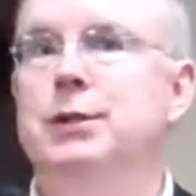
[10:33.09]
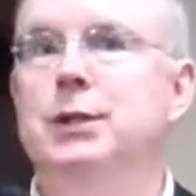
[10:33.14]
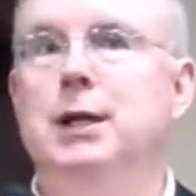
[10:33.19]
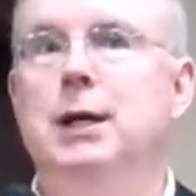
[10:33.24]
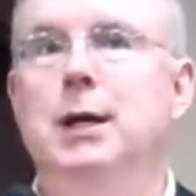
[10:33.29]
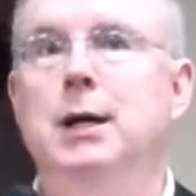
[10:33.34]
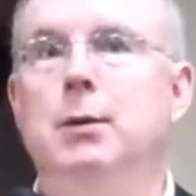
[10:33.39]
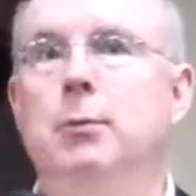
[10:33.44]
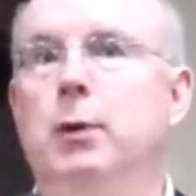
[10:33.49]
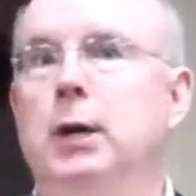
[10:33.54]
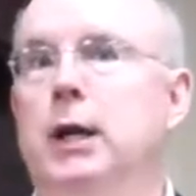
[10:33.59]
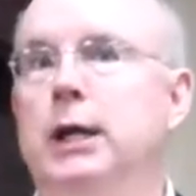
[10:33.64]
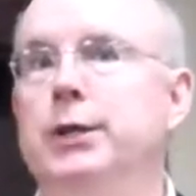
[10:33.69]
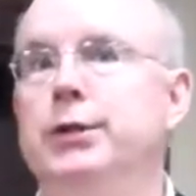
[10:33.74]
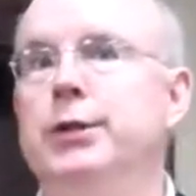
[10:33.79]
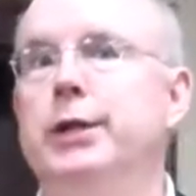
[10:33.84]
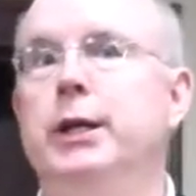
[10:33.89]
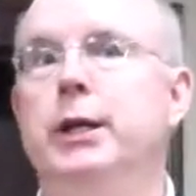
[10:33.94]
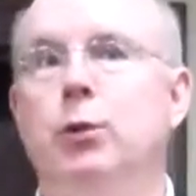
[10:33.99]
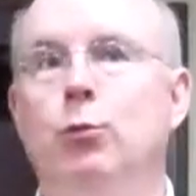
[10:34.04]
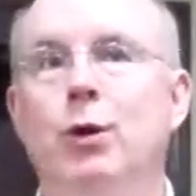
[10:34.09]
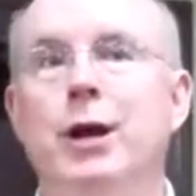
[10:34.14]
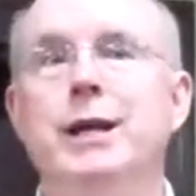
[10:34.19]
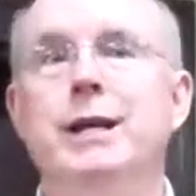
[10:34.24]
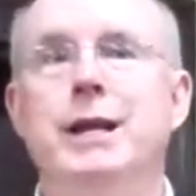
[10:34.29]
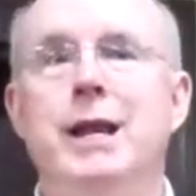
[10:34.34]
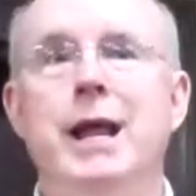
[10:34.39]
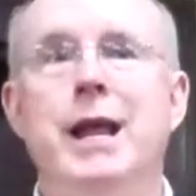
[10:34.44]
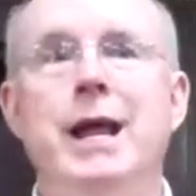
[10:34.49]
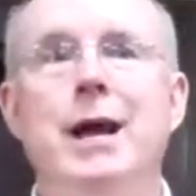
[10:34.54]
But I tell you
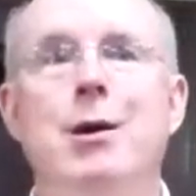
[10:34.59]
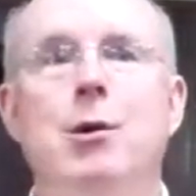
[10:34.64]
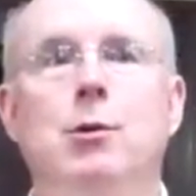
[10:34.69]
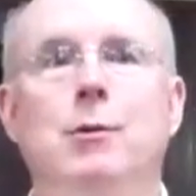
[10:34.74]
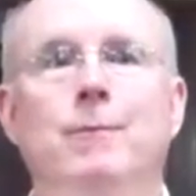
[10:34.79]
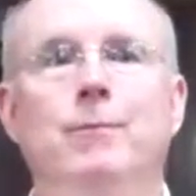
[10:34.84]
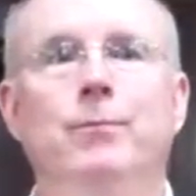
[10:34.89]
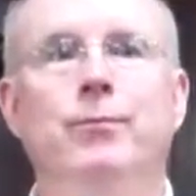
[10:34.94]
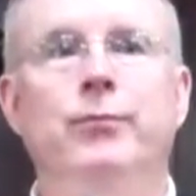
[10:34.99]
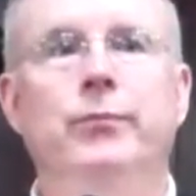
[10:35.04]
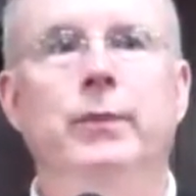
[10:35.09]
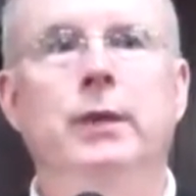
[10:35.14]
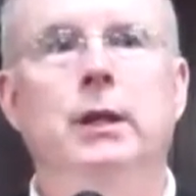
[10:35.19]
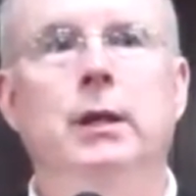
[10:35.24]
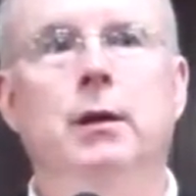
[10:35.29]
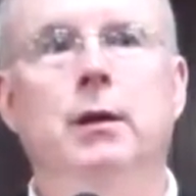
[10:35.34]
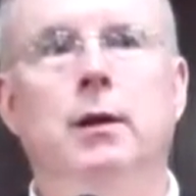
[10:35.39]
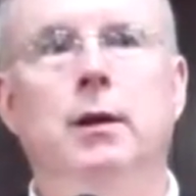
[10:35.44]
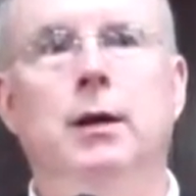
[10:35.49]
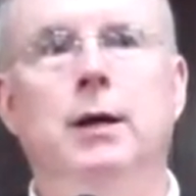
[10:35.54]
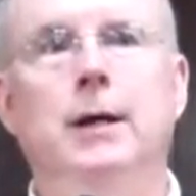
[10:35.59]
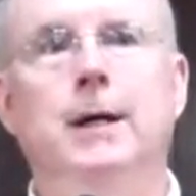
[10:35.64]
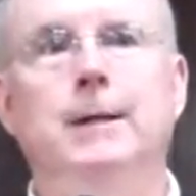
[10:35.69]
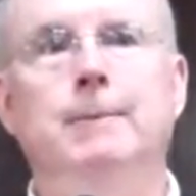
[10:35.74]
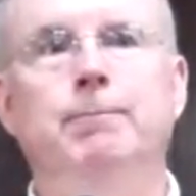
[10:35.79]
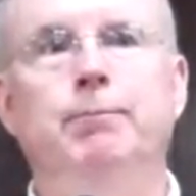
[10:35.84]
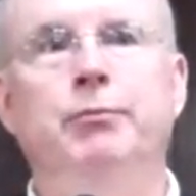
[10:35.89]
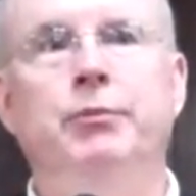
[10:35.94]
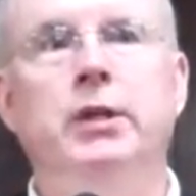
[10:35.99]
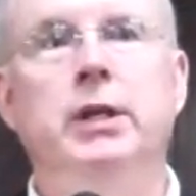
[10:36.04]
right now,
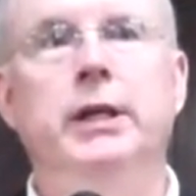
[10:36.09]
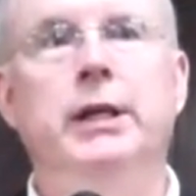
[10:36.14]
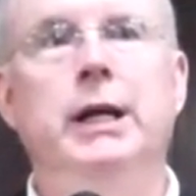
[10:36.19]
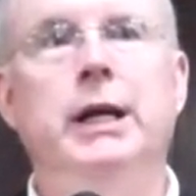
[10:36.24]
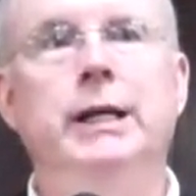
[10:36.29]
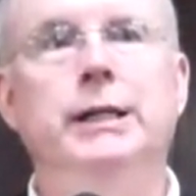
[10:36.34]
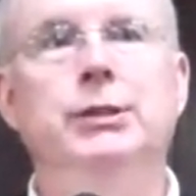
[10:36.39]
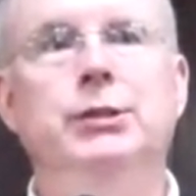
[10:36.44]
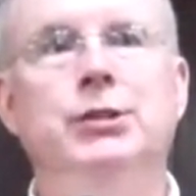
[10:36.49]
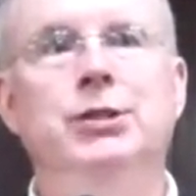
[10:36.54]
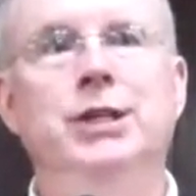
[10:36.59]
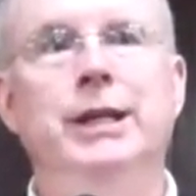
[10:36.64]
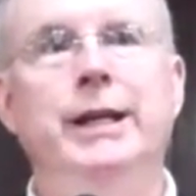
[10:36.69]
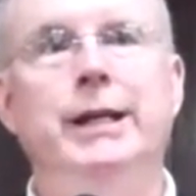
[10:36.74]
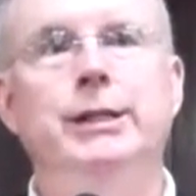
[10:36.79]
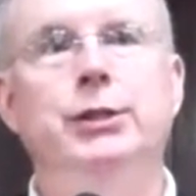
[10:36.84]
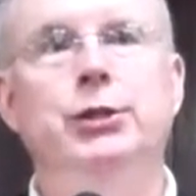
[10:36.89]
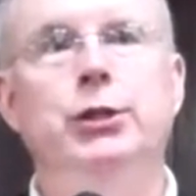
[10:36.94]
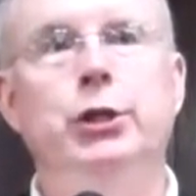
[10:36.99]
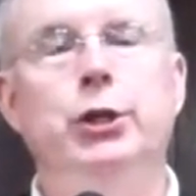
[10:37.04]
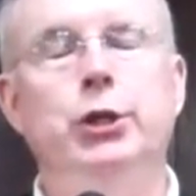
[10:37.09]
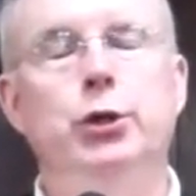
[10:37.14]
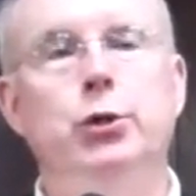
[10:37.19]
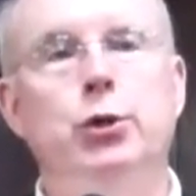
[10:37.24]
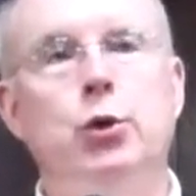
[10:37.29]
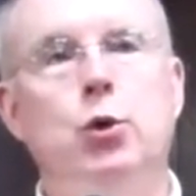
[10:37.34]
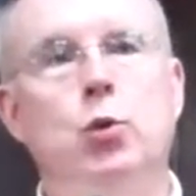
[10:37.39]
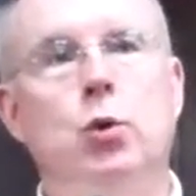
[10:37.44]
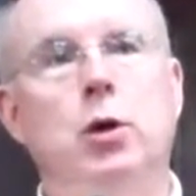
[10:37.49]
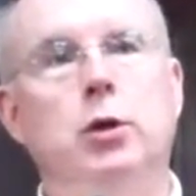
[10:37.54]
the United States,
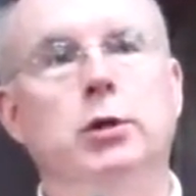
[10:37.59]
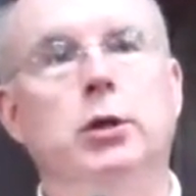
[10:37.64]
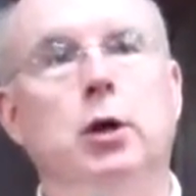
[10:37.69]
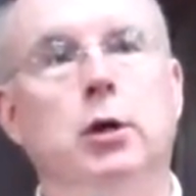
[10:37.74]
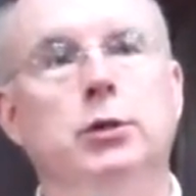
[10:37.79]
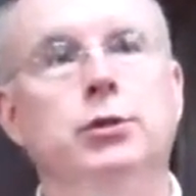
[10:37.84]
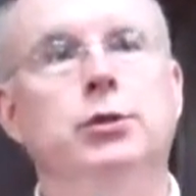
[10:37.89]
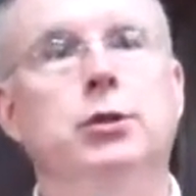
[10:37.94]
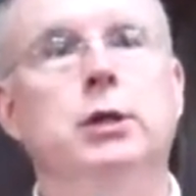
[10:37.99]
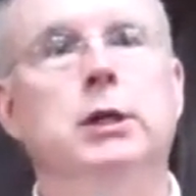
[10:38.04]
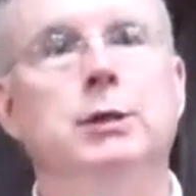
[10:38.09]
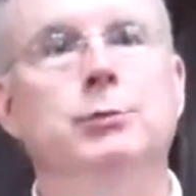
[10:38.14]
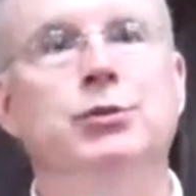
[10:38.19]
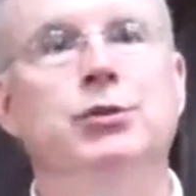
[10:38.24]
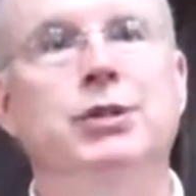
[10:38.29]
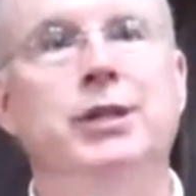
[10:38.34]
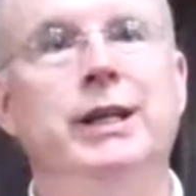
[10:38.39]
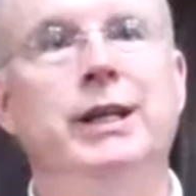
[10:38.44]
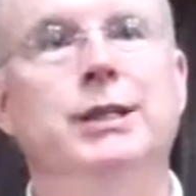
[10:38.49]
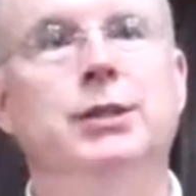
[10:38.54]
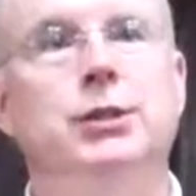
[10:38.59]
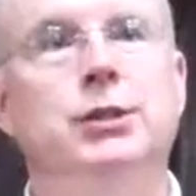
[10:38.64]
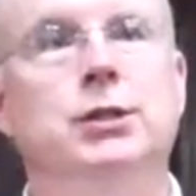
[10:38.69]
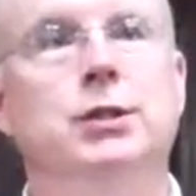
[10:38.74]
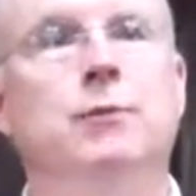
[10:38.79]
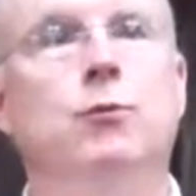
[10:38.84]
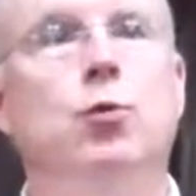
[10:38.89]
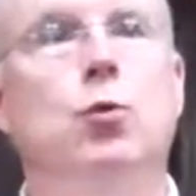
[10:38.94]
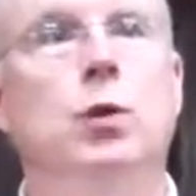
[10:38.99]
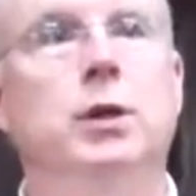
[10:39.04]
our circumstances
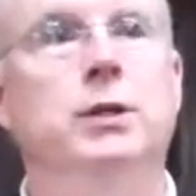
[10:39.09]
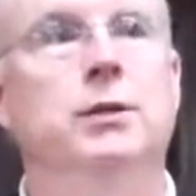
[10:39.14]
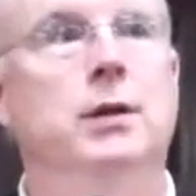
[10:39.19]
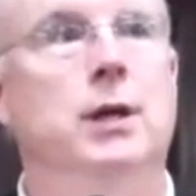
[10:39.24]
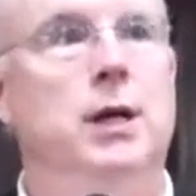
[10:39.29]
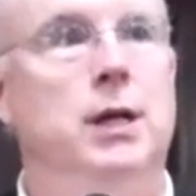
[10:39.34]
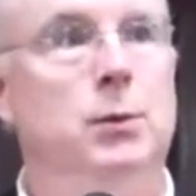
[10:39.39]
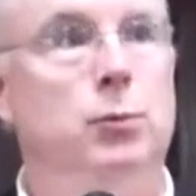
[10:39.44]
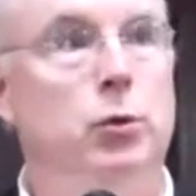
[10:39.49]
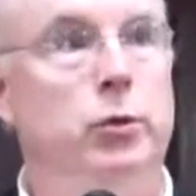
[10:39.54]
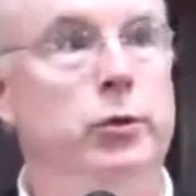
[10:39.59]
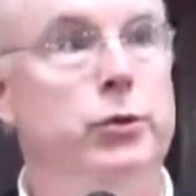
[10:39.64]
of Guantanamo.